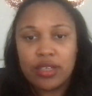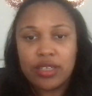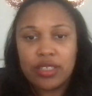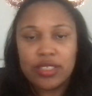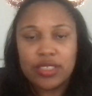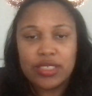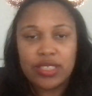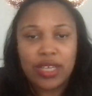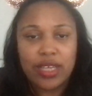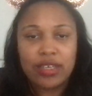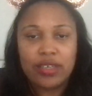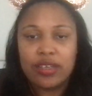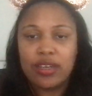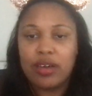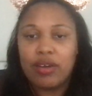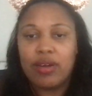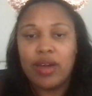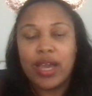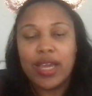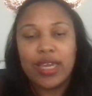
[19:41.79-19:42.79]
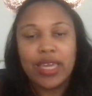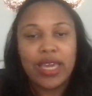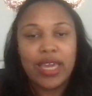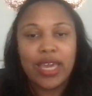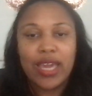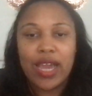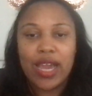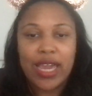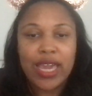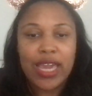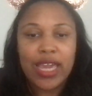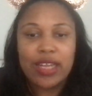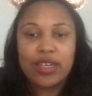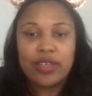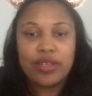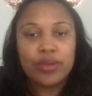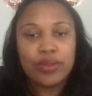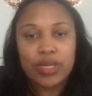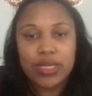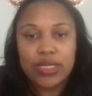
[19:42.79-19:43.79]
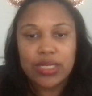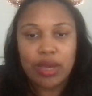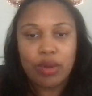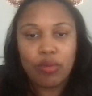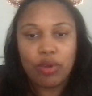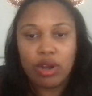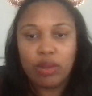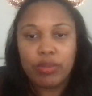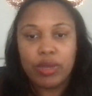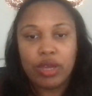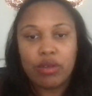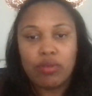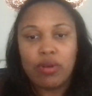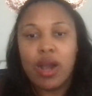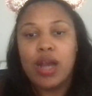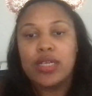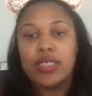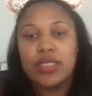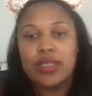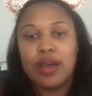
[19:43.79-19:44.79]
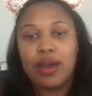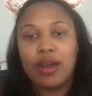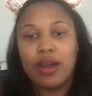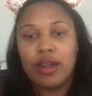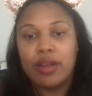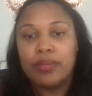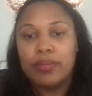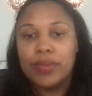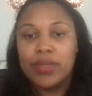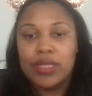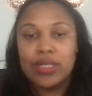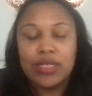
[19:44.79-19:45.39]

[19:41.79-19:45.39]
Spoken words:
She's like, no, I can't do this. I want to be a rock star.